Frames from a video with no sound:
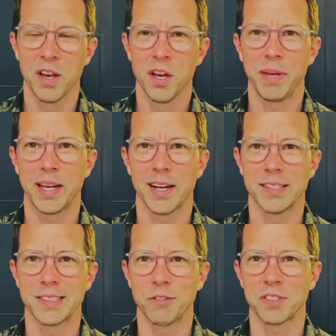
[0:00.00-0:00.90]

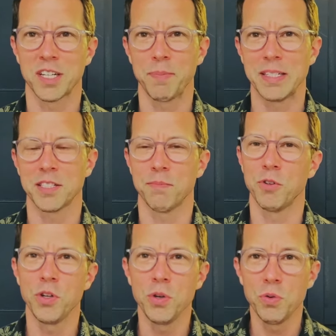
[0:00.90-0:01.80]
because there's going to be some
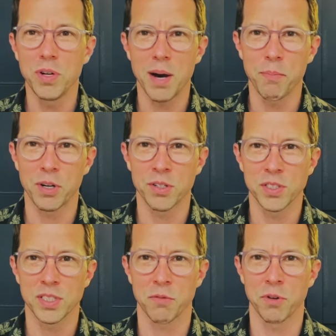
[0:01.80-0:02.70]
new
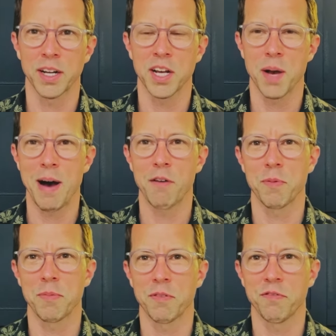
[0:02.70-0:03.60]
numbers that were going to come out
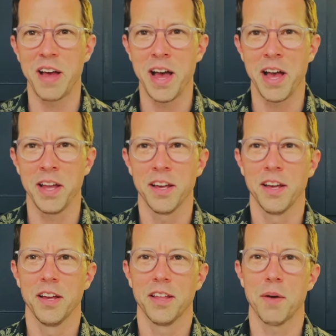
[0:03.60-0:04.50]
from the Fed
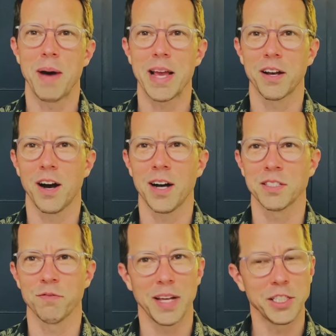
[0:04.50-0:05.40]
that might cause
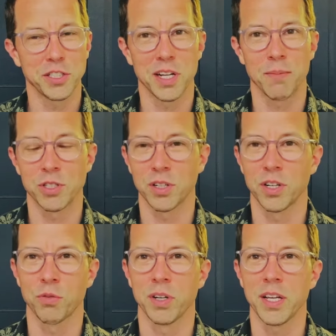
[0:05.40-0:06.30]
inflation numbers to
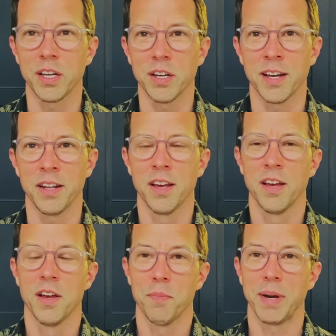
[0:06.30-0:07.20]
look really good.
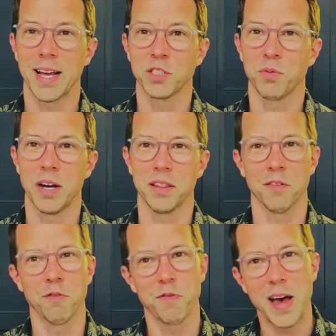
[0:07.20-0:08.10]
But guess what? The
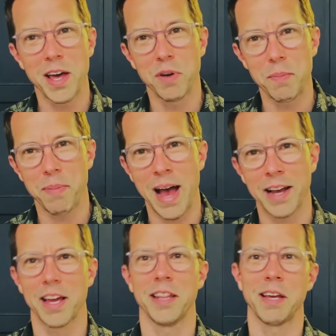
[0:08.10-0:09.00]
Fed went
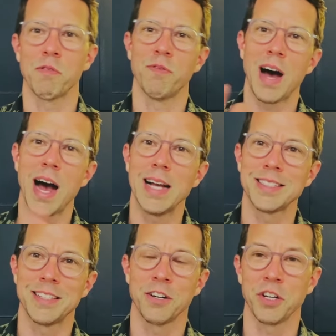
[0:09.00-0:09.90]
back and they
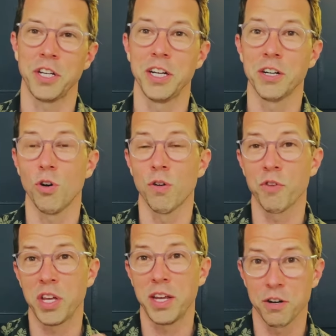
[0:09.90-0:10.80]
revised their
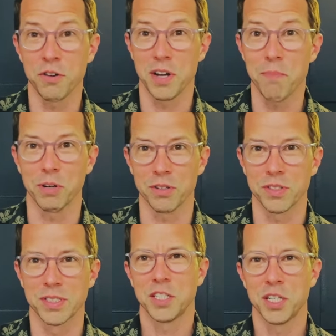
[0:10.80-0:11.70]
year-over-year
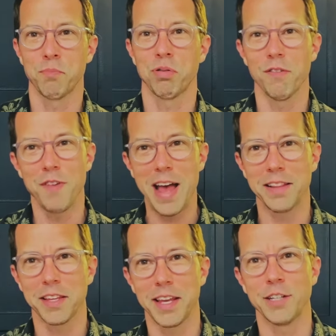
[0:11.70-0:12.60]
numbers to
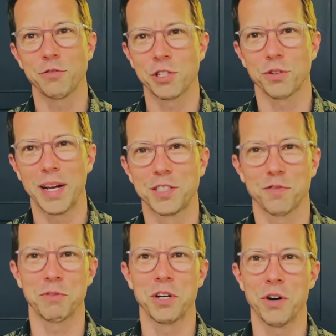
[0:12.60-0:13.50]
prevent the interest rates
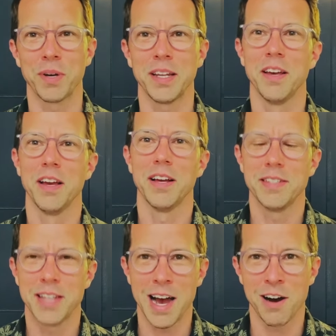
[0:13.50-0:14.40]
from going
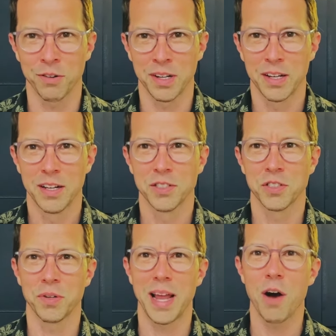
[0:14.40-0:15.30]
down.
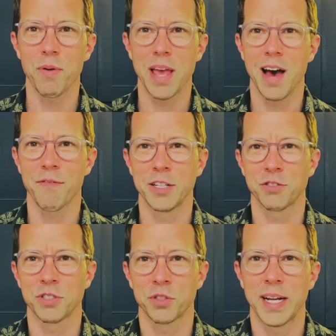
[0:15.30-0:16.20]
So now we have
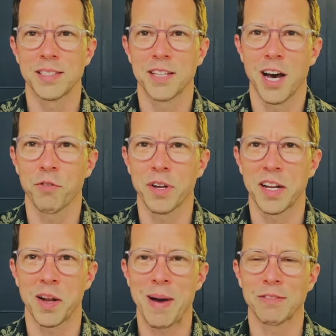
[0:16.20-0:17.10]
interest rates hovering
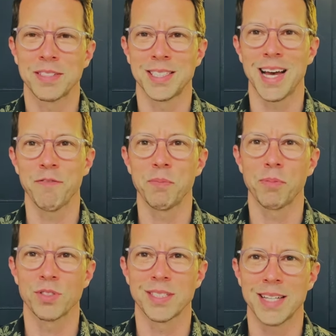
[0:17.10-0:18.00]
at about
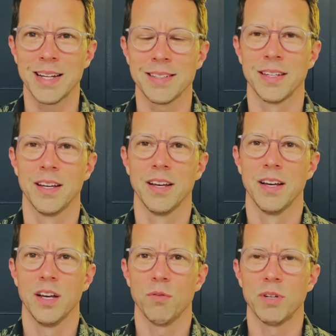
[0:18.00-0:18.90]
7%.
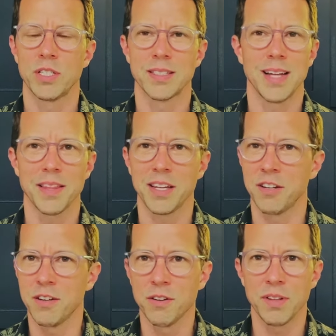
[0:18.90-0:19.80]
Which is nothing
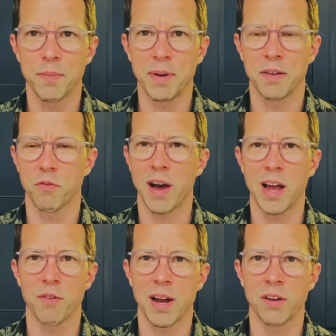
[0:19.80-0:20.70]
new. They've been
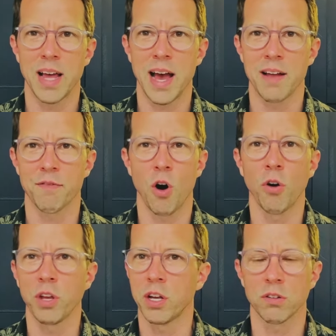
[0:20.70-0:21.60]
right around that
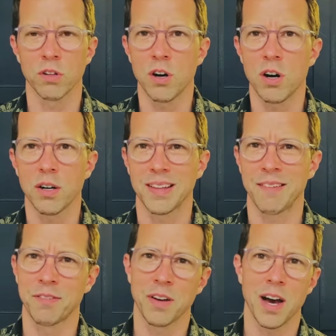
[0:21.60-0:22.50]
all year long. They've
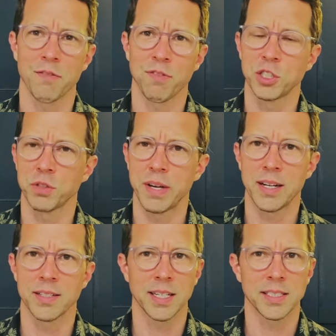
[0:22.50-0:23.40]
kind of fluctuated
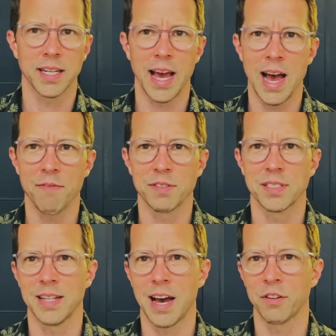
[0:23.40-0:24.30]
to
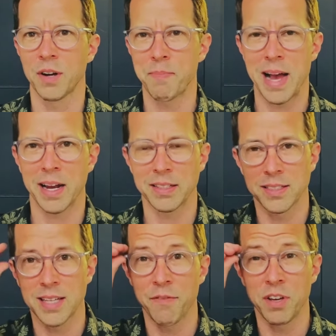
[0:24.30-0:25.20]
6.5. Now they're back at
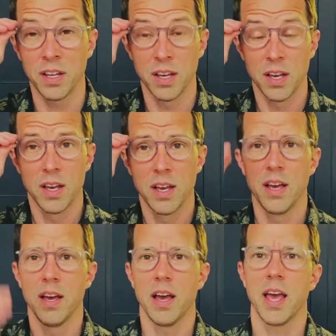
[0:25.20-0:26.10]
7.
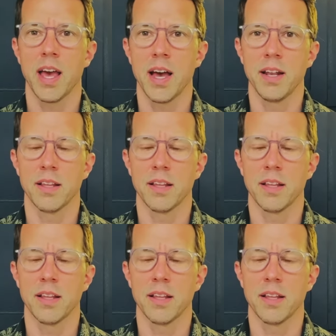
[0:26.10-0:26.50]
And